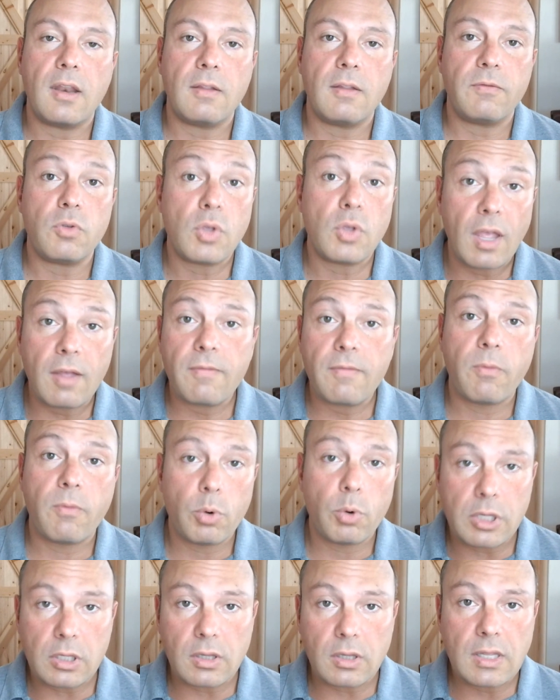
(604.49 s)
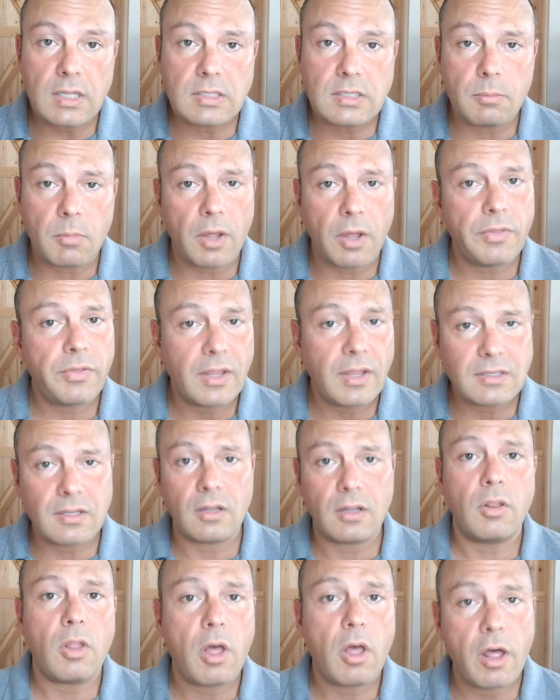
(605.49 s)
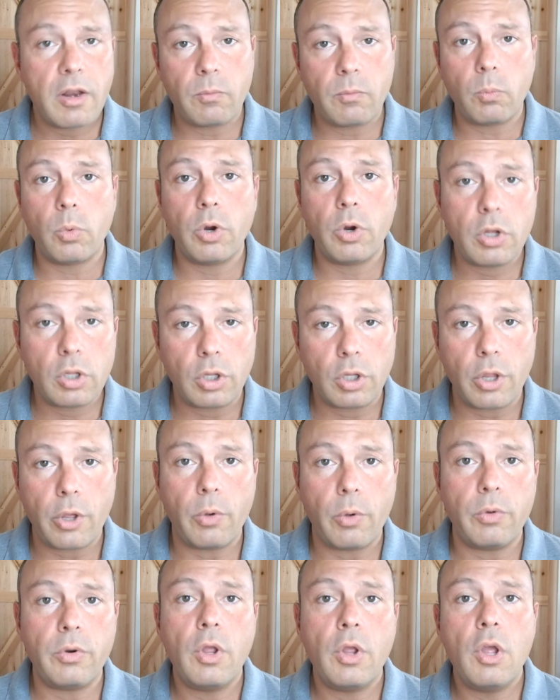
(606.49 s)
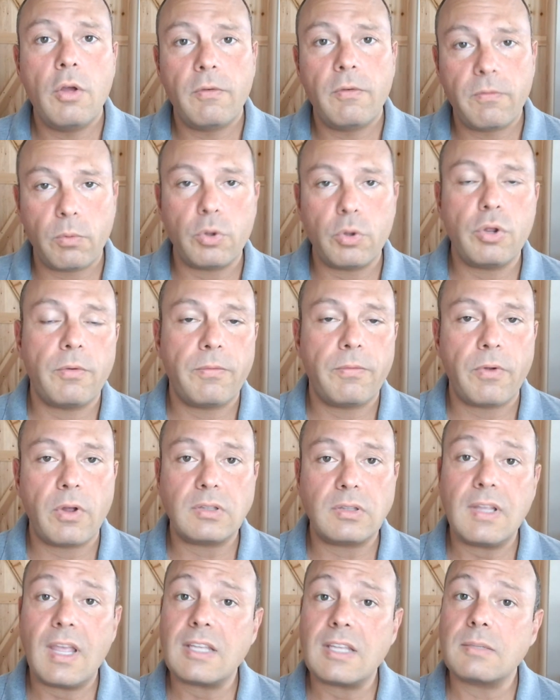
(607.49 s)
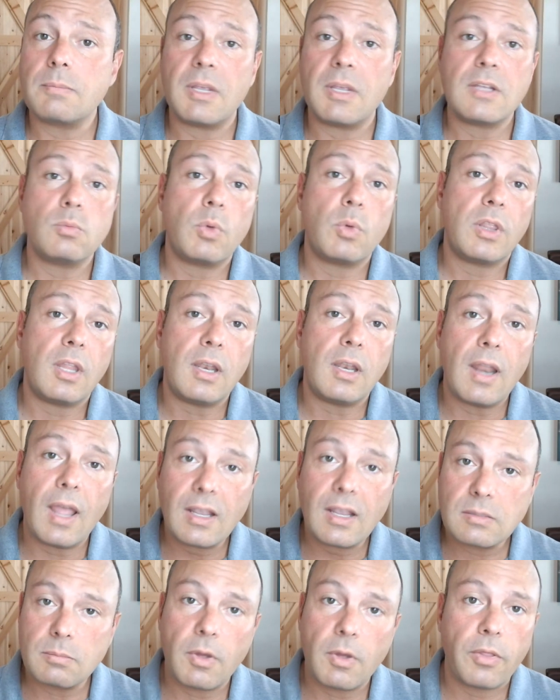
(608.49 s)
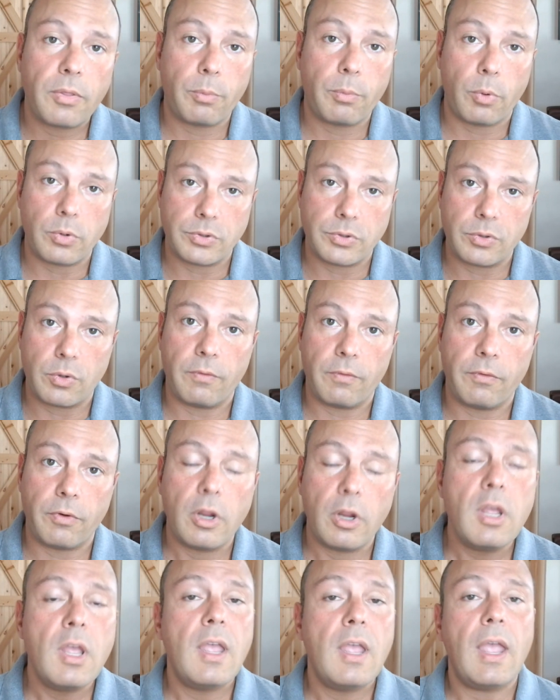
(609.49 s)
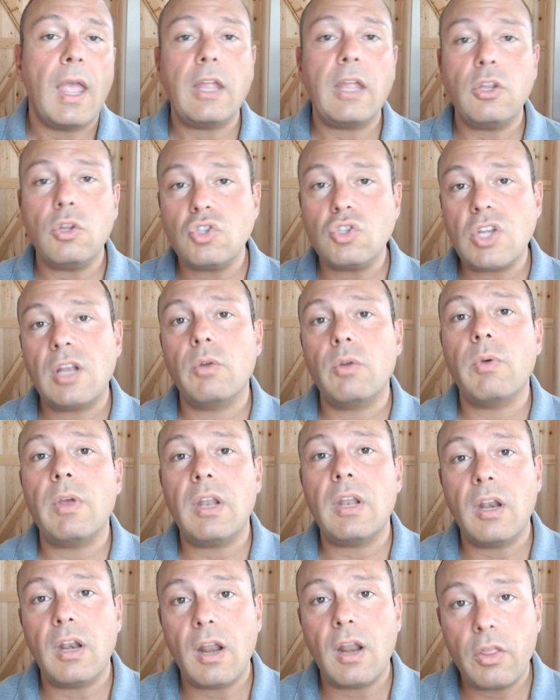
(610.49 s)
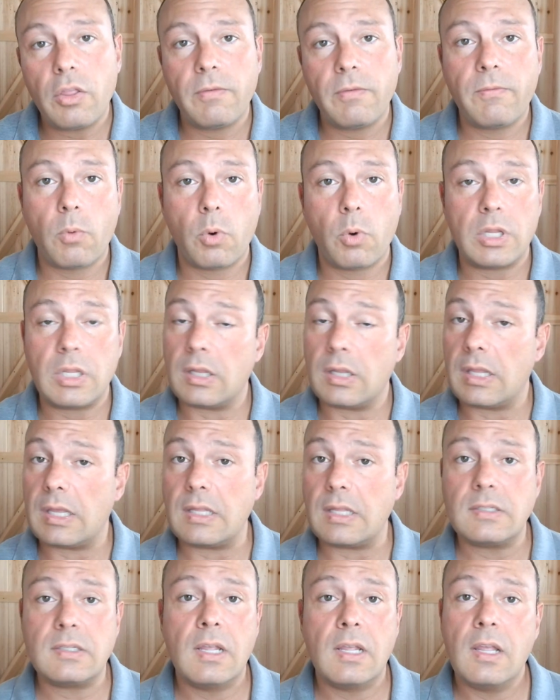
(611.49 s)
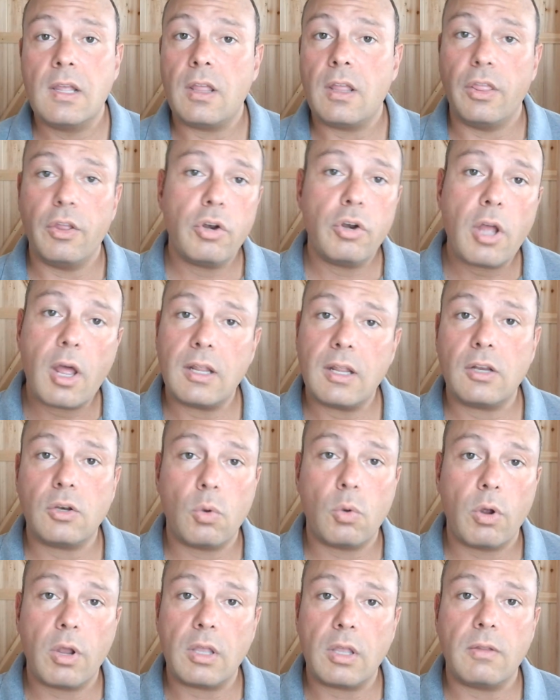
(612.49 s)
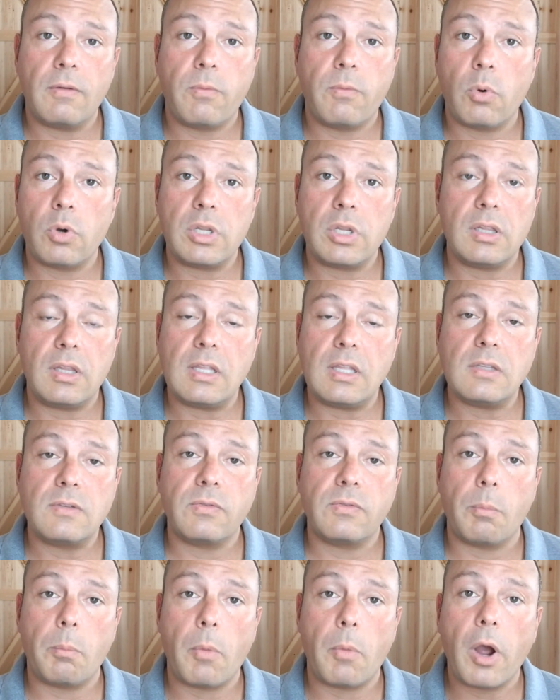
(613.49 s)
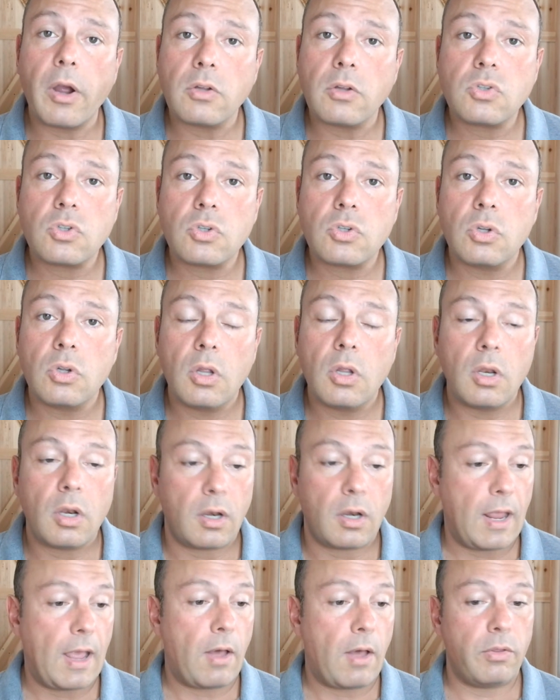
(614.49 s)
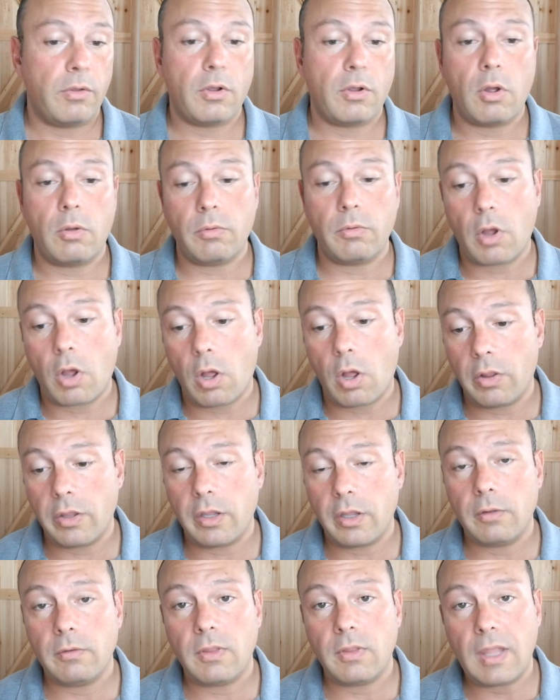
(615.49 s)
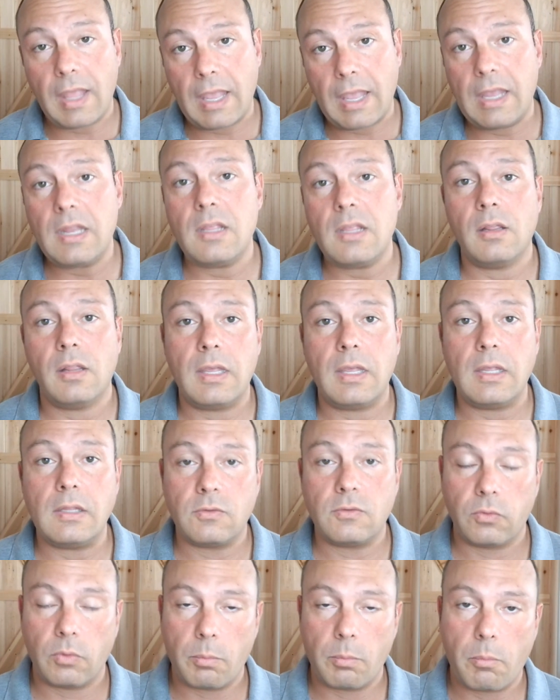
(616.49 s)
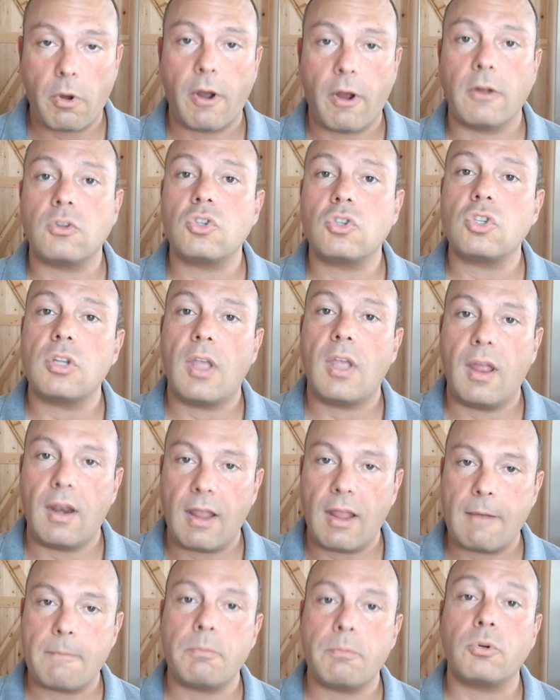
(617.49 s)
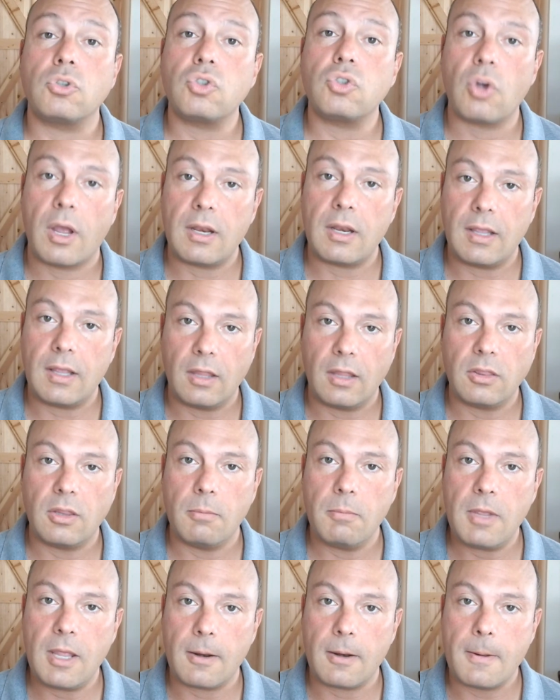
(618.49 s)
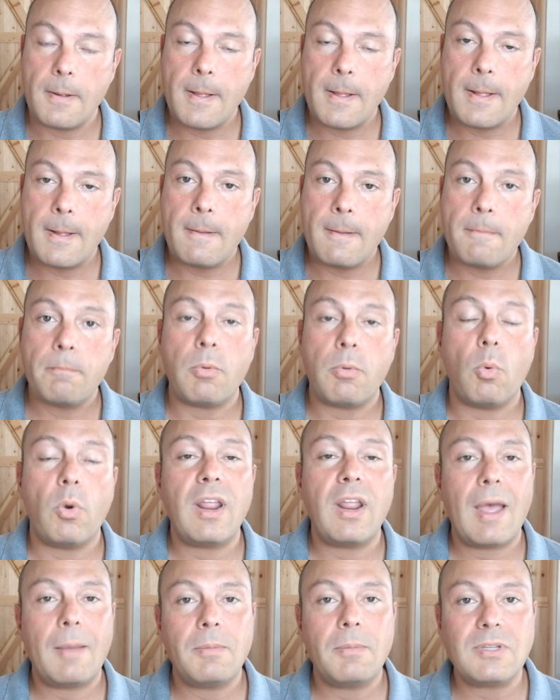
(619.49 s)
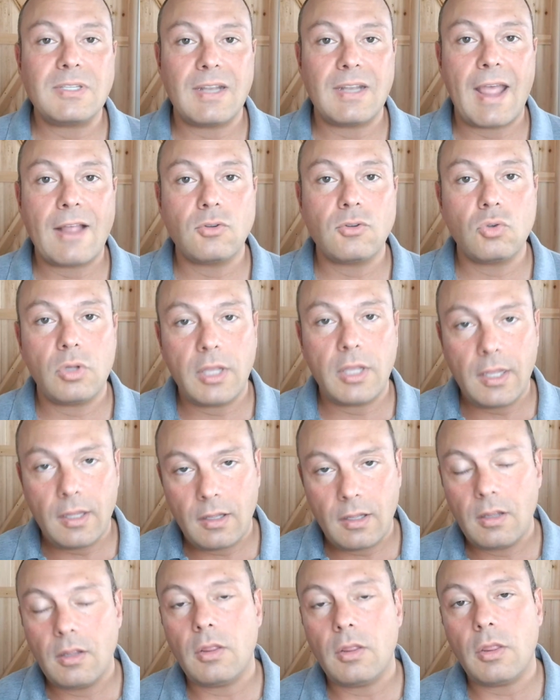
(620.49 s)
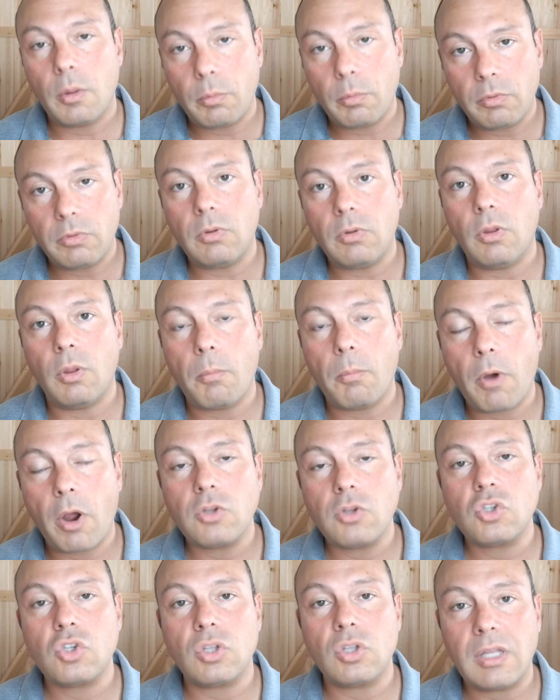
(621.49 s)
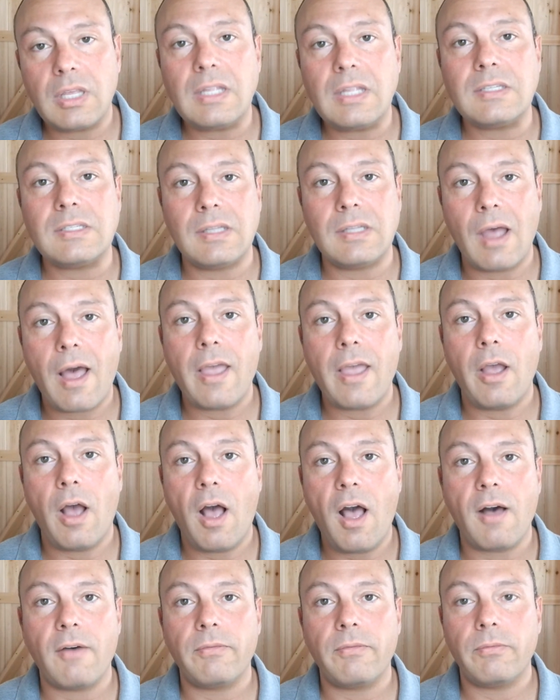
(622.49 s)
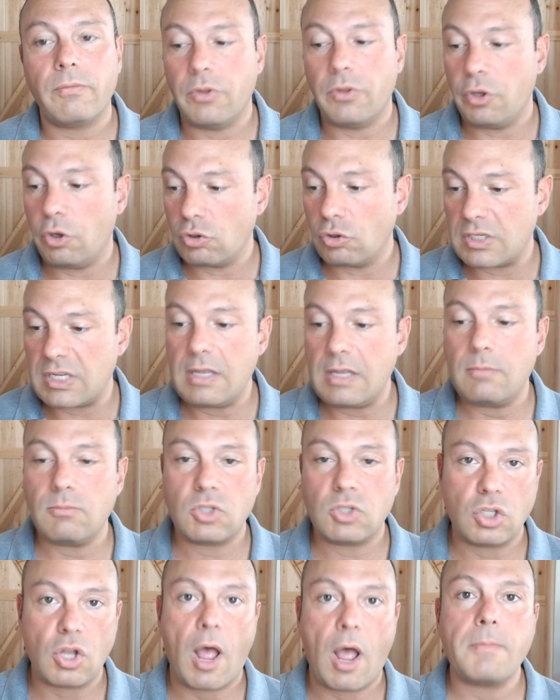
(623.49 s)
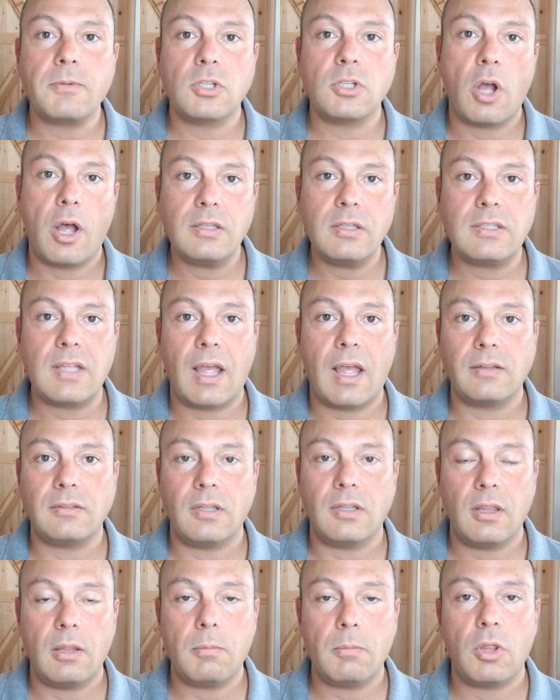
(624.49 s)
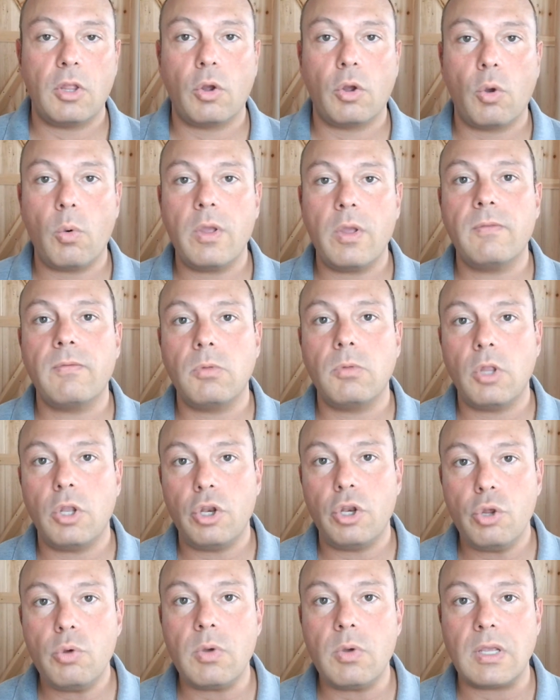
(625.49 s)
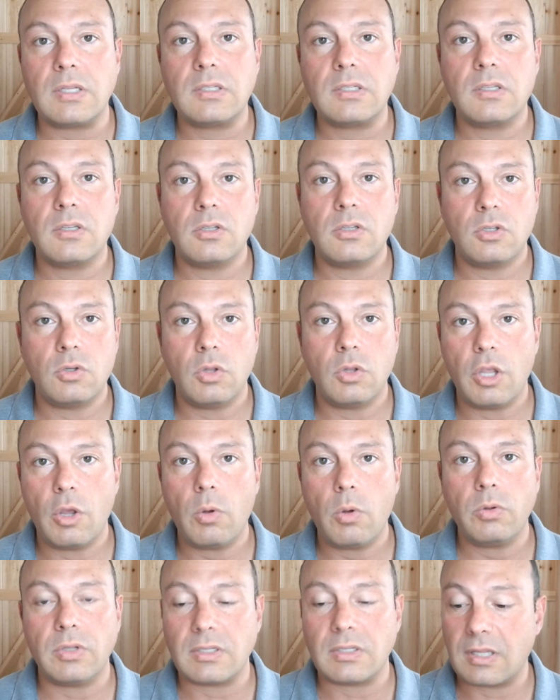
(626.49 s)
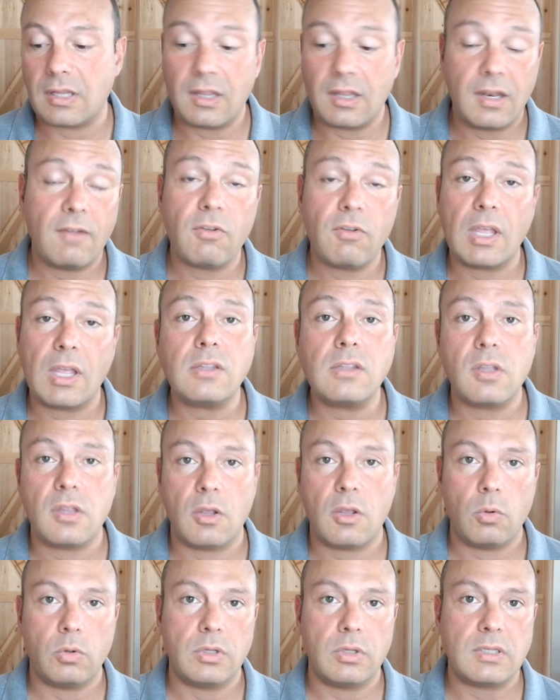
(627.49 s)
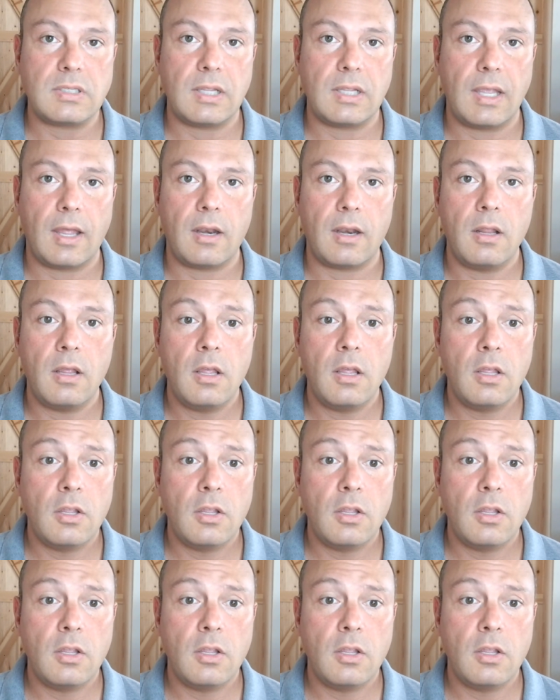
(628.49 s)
And if you get 40 leads a month, that's a lot of workload for your front desk, because when the next month rolls over and you generate another 40 leads, they're not ignoring the 40 leads from March. Now they're calling the 80 leads from March and April, trying to get them in. But what happens naturally? The March leads die off. Your team stops contacting them and they're going from the newest to the oldest, and they never get to the oldest again.